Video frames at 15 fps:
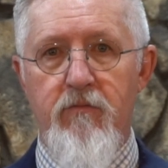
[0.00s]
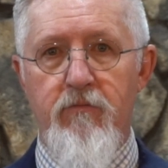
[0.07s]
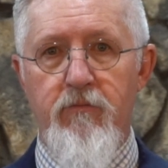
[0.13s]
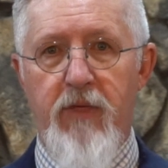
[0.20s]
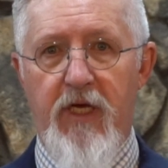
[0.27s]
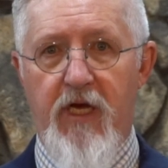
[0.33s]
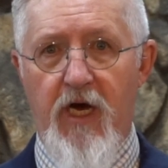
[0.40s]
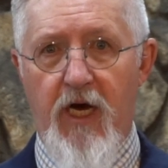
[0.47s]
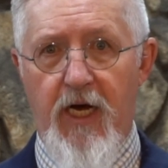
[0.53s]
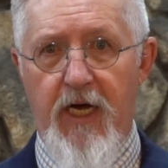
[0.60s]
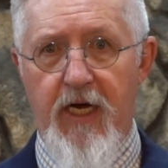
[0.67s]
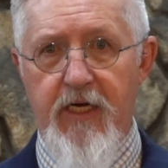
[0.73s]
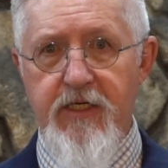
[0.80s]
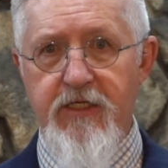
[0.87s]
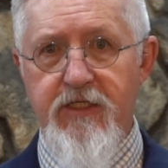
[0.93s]

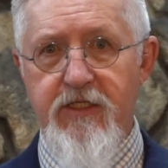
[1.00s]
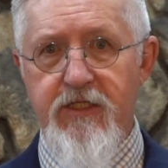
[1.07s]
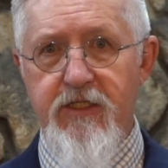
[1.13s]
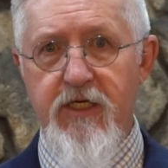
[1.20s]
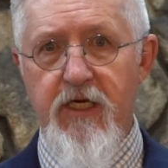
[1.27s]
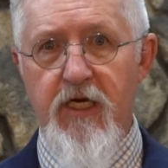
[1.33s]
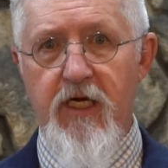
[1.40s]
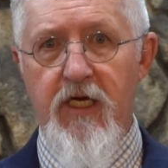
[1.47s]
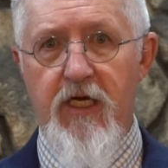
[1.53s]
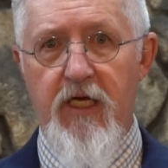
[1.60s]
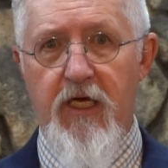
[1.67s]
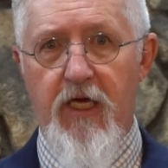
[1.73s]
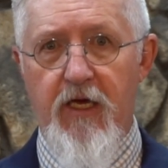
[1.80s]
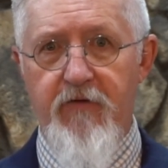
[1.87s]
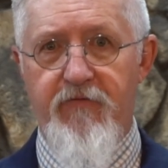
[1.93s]
because
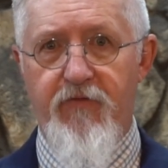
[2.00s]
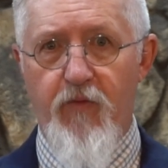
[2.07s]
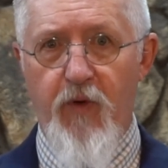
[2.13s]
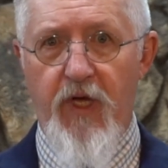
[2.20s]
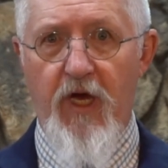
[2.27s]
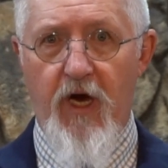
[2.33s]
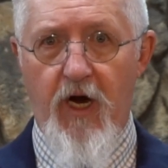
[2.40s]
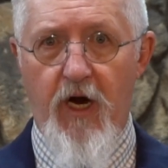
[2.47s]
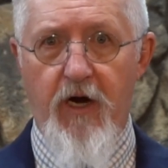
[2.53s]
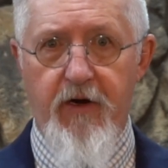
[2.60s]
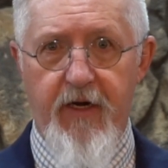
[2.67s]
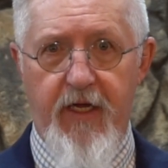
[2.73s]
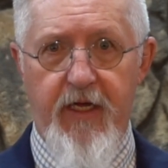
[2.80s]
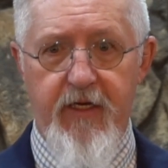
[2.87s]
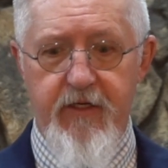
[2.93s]
if we
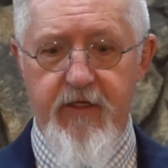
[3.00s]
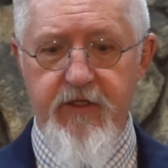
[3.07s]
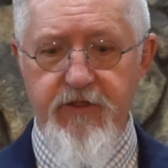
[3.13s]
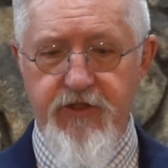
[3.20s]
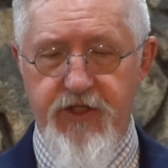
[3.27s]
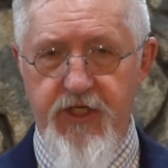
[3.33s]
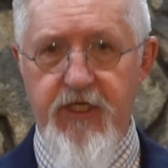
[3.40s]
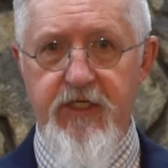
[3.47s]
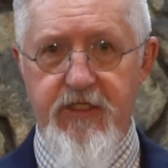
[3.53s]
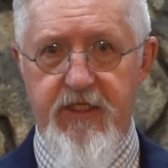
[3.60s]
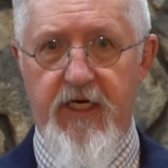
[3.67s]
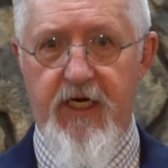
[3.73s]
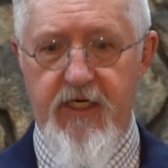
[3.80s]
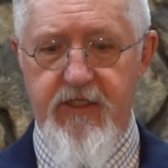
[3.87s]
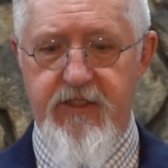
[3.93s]
are in
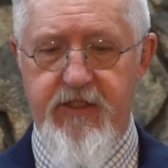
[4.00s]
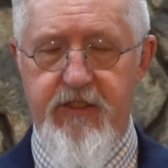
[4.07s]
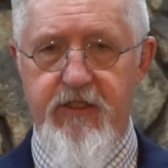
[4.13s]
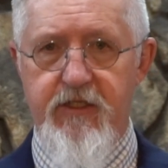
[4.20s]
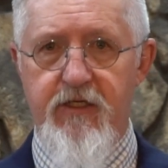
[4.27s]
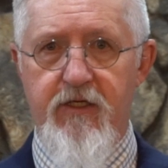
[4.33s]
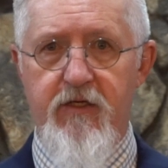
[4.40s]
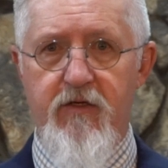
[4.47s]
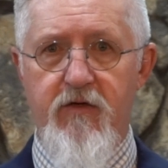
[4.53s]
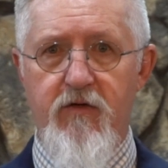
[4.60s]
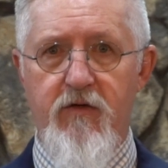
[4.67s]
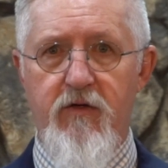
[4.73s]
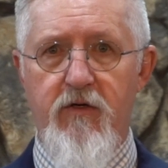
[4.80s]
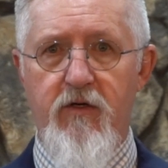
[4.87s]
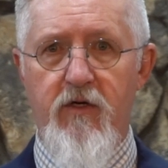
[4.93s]
Jesus,
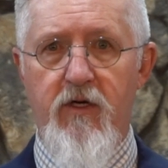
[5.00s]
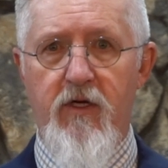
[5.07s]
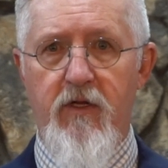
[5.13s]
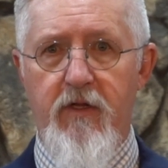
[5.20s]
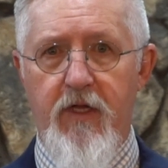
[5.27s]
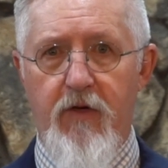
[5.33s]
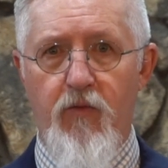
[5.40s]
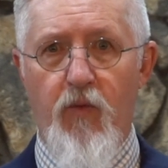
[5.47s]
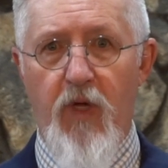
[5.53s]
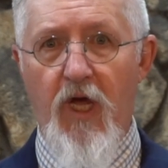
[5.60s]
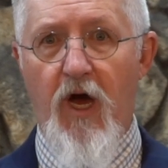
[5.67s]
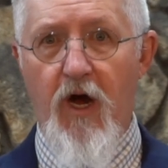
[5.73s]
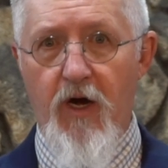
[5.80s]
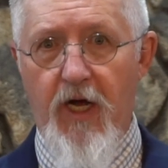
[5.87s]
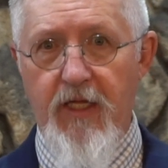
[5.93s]
then we
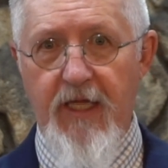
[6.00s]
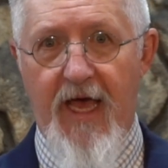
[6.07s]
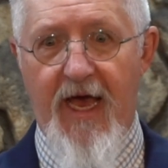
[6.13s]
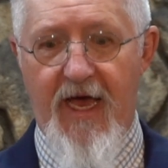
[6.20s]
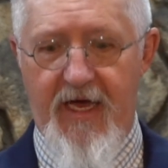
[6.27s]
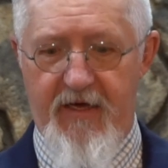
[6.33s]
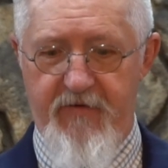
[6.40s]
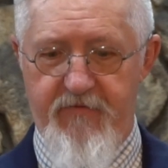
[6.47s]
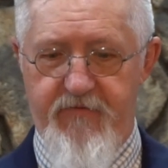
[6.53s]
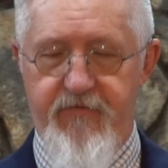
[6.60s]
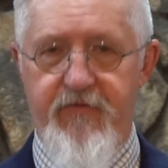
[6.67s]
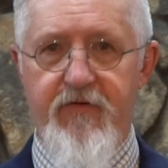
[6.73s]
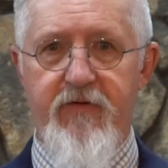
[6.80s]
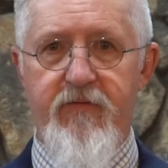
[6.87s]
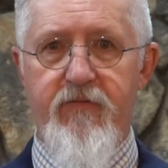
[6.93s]
are alive.
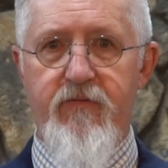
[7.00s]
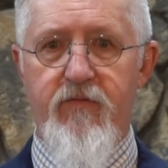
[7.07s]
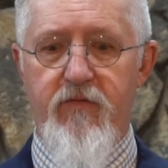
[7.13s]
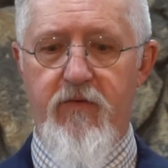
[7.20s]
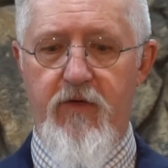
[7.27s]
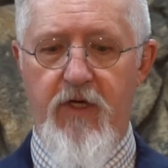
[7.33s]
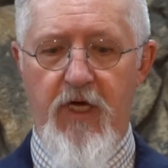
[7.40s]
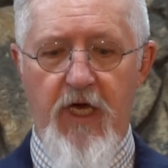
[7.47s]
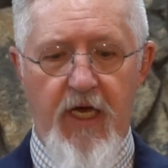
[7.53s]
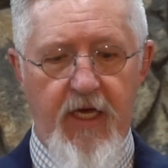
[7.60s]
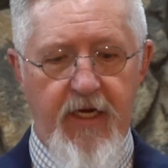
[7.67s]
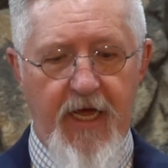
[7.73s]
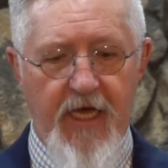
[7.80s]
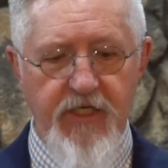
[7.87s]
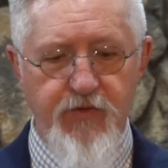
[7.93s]

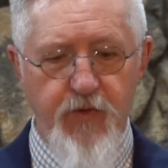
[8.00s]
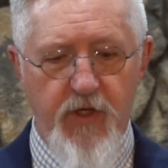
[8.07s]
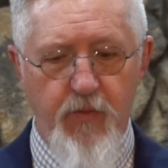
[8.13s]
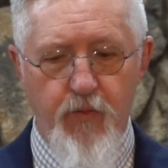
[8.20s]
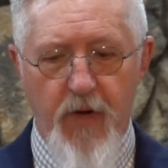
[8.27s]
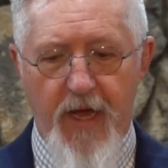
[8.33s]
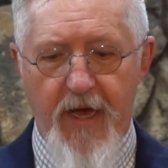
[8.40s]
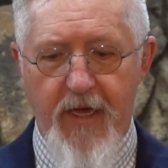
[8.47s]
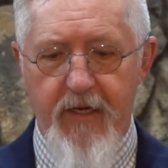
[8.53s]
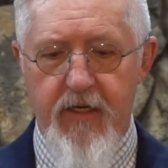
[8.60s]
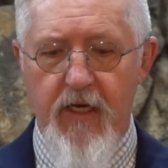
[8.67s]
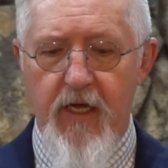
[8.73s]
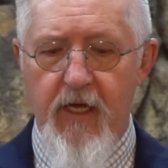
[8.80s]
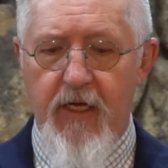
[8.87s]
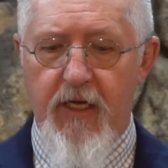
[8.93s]
And as we
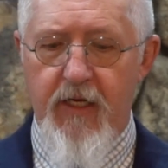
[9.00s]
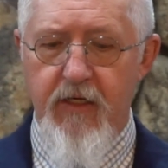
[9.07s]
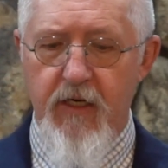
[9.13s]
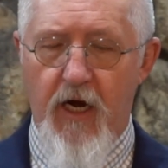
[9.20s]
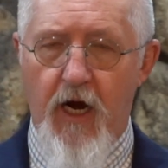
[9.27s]
read in